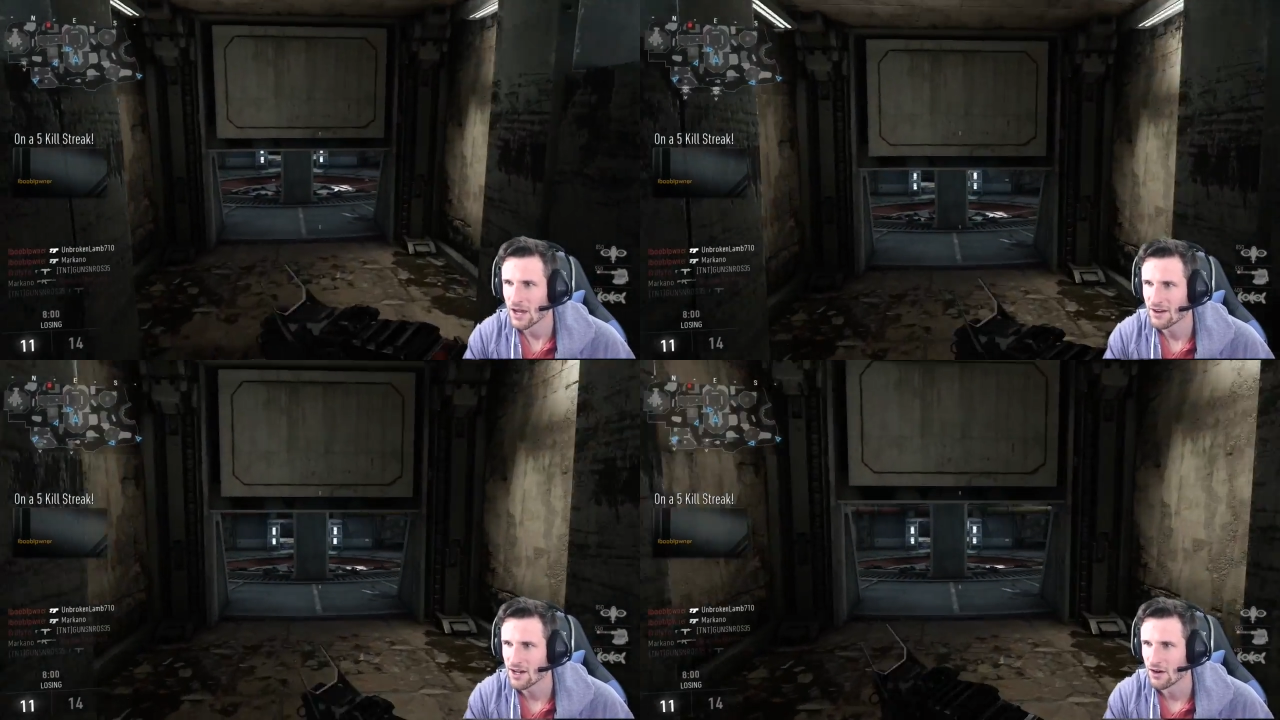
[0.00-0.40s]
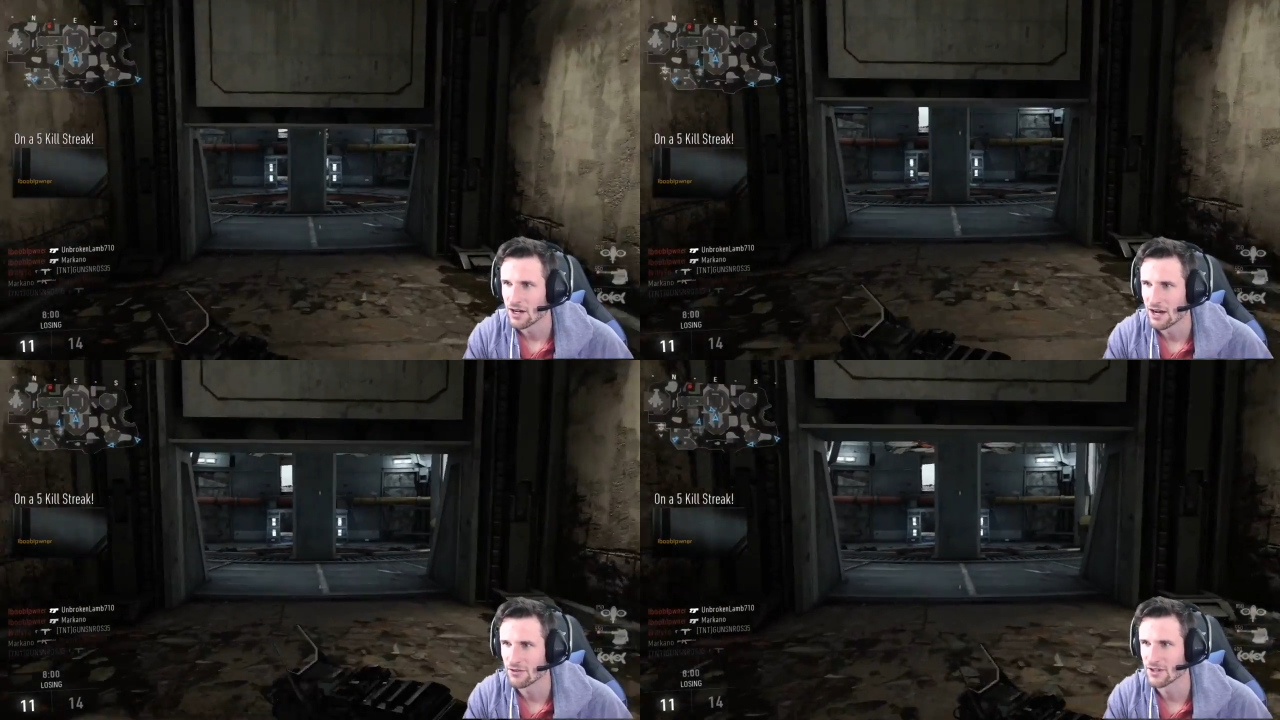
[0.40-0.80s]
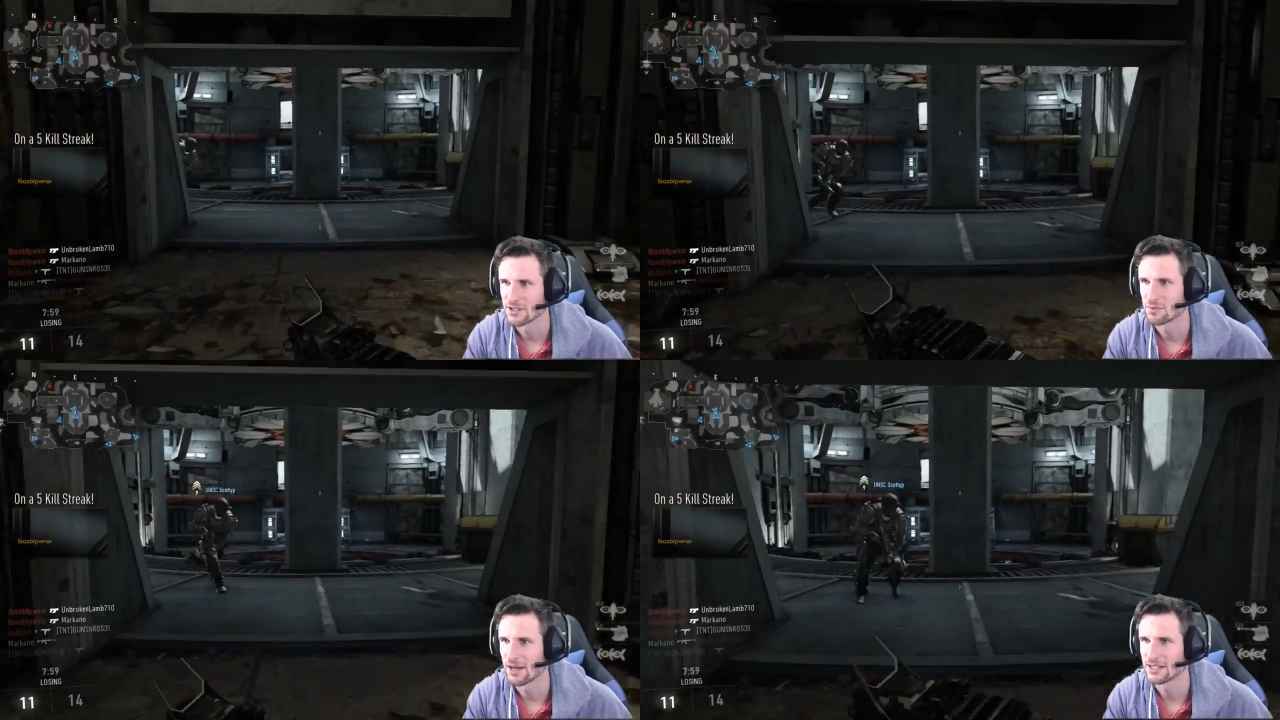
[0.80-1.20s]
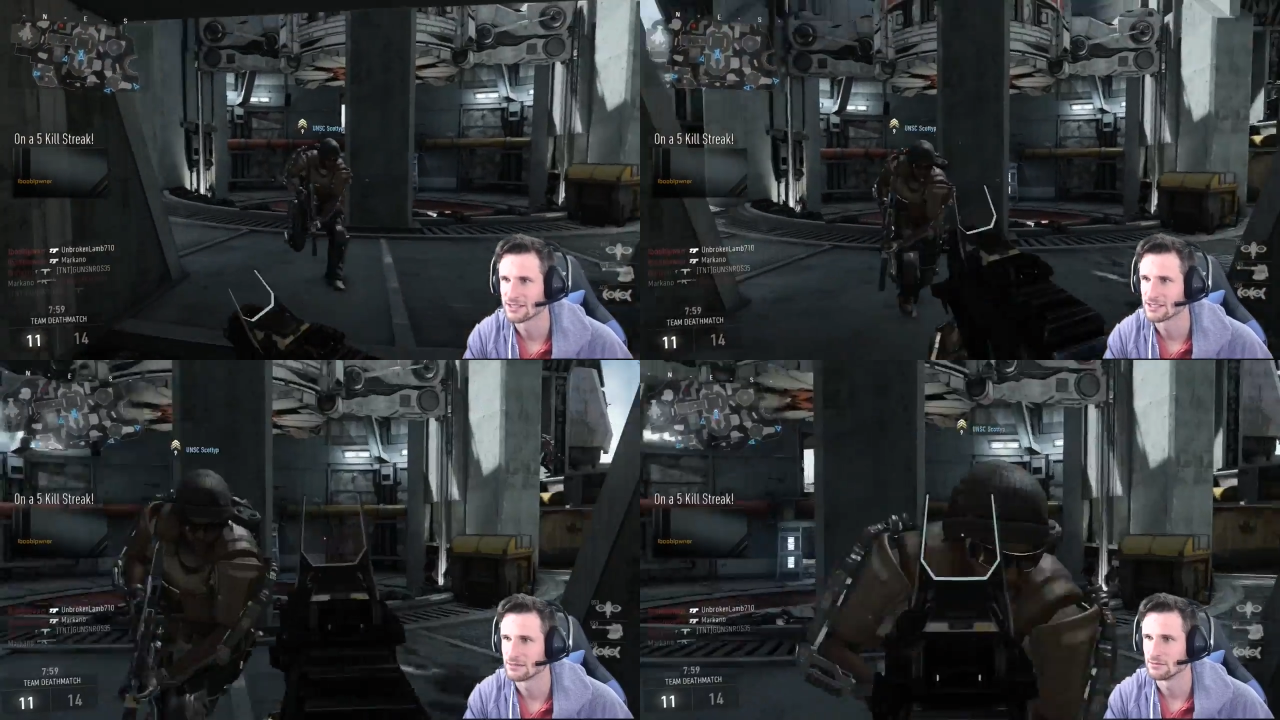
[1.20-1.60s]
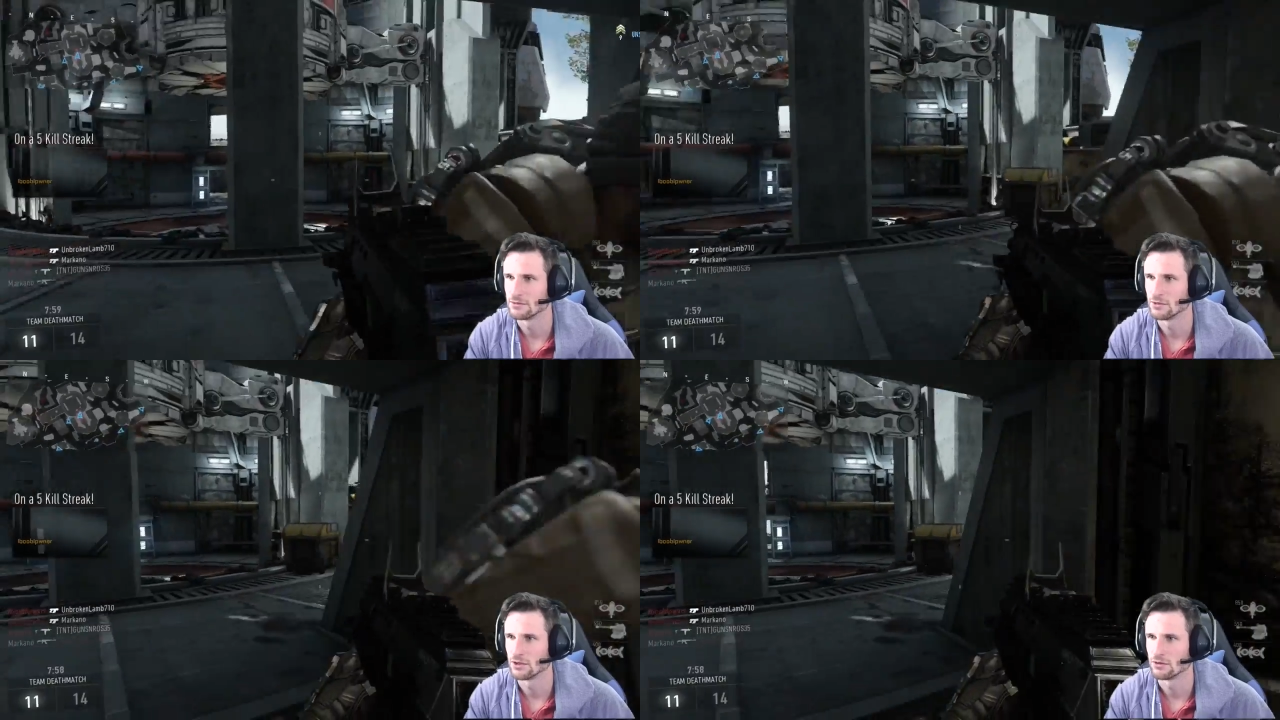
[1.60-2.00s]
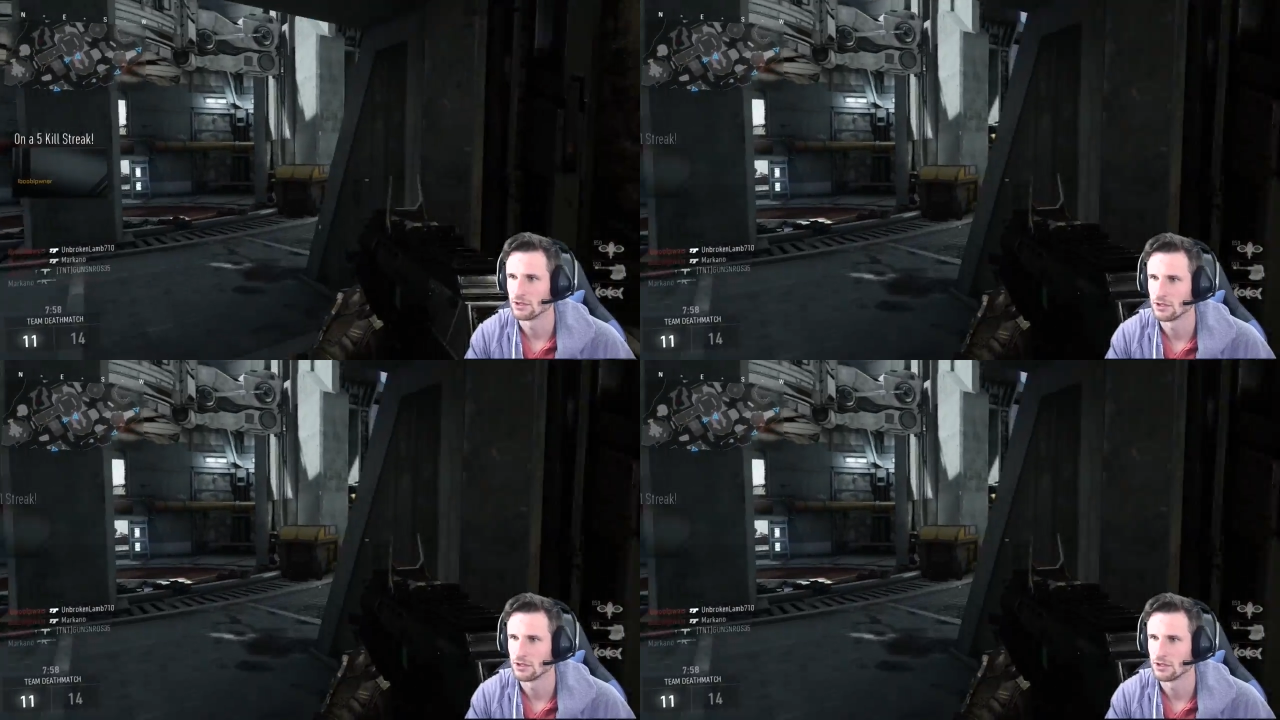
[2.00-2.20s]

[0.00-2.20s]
I don't know. I feel like the spawning system. Whoa.